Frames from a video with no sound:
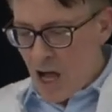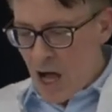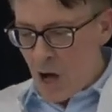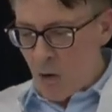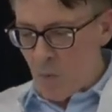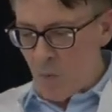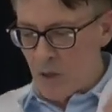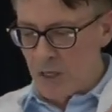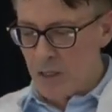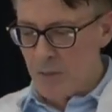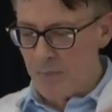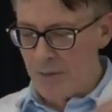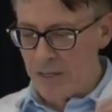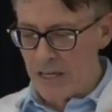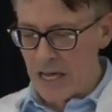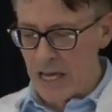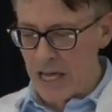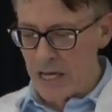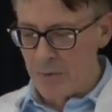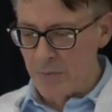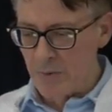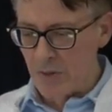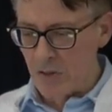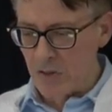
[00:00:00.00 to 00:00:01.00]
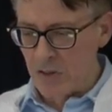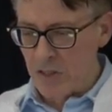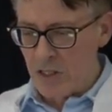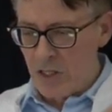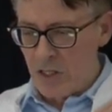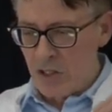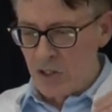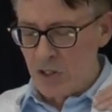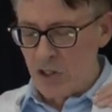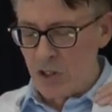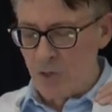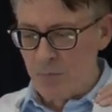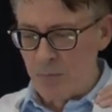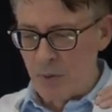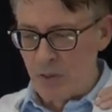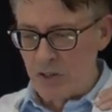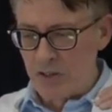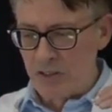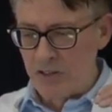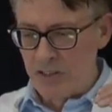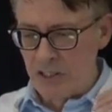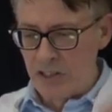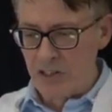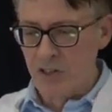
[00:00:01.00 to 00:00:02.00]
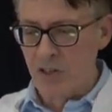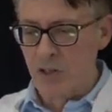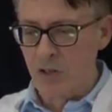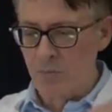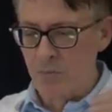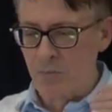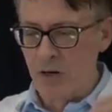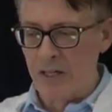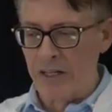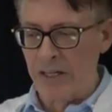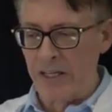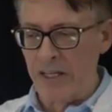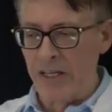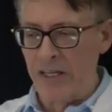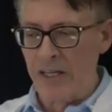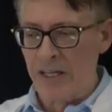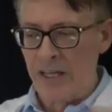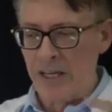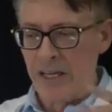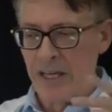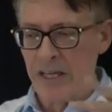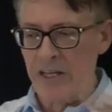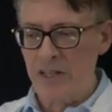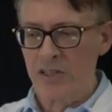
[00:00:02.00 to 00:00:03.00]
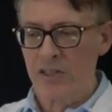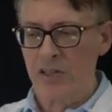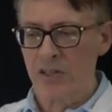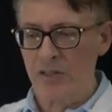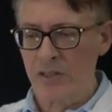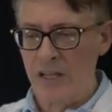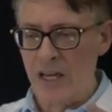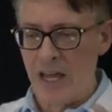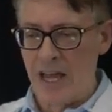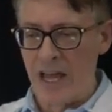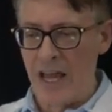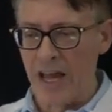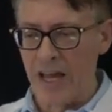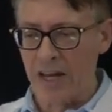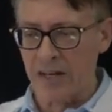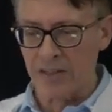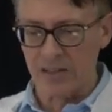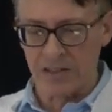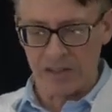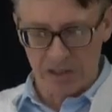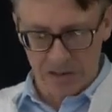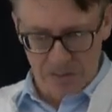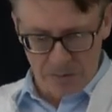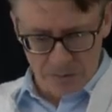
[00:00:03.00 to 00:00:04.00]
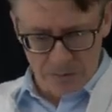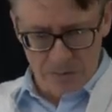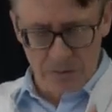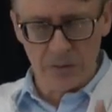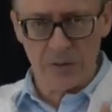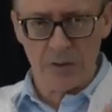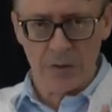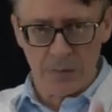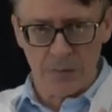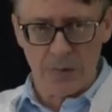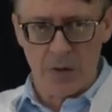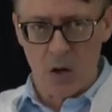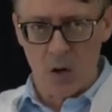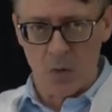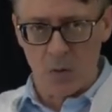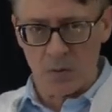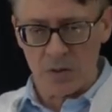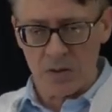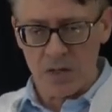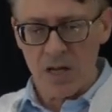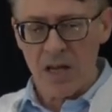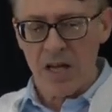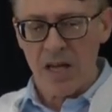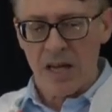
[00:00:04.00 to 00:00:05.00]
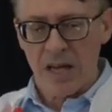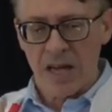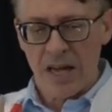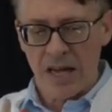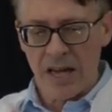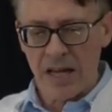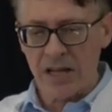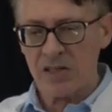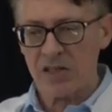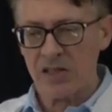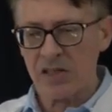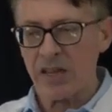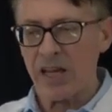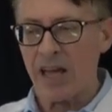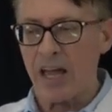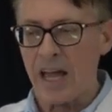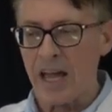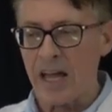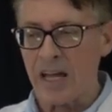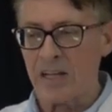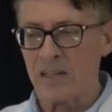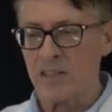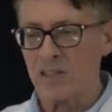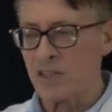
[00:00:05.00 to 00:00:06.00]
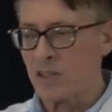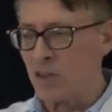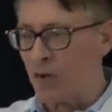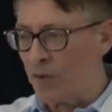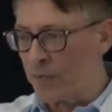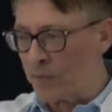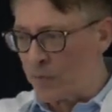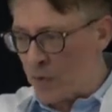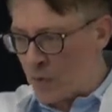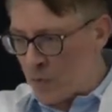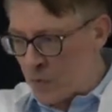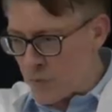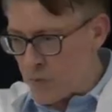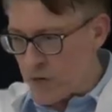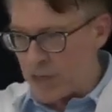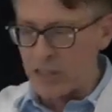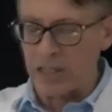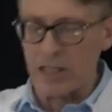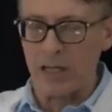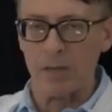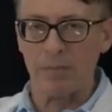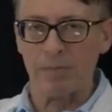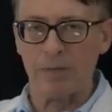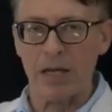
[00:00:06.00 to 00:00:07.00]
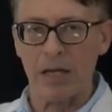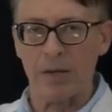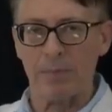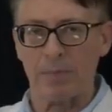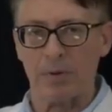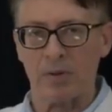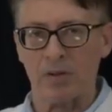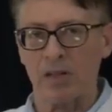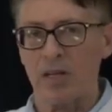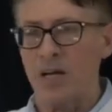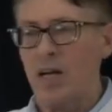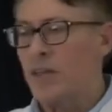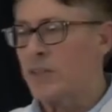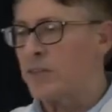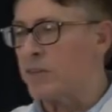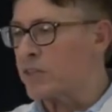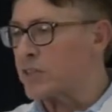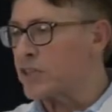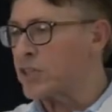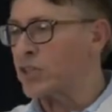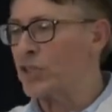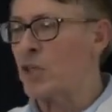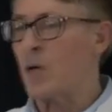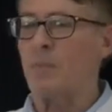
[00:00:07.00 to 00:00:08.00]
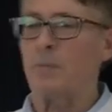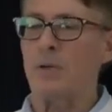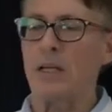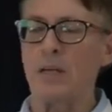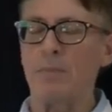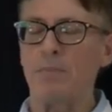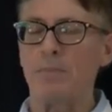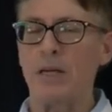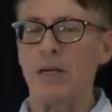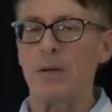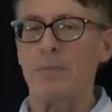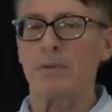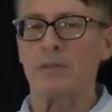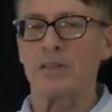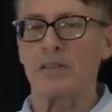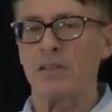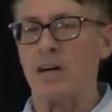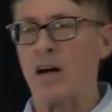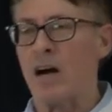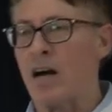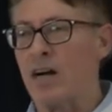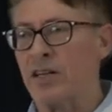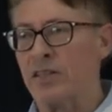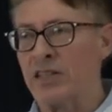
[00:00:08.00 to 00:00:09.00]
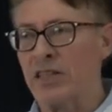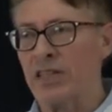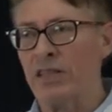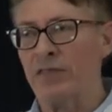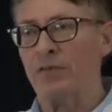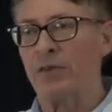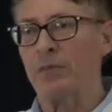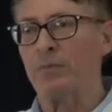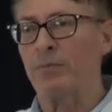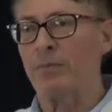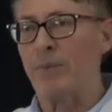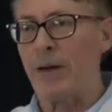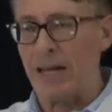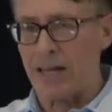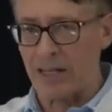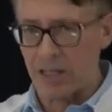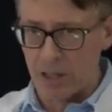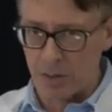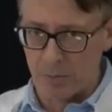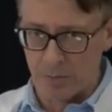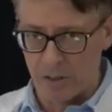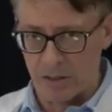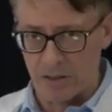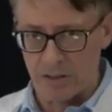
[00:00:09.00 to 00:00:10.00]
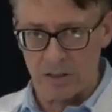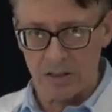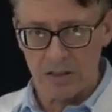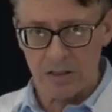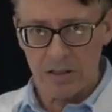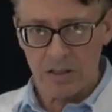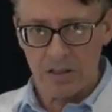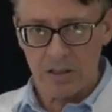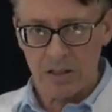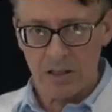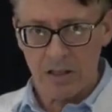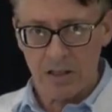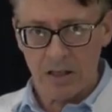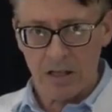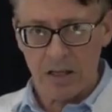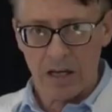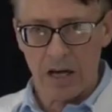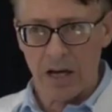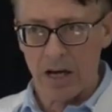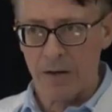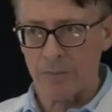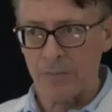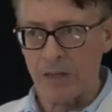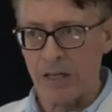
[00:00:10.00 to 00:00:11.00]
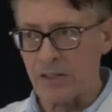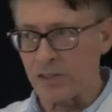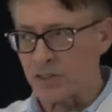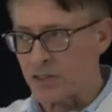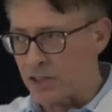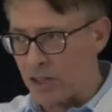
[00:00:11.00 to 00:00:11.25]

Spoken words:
I want to be able to put digital money into the hands, through the phone, into the hands of regular people. There are so many people that aren't even bankable in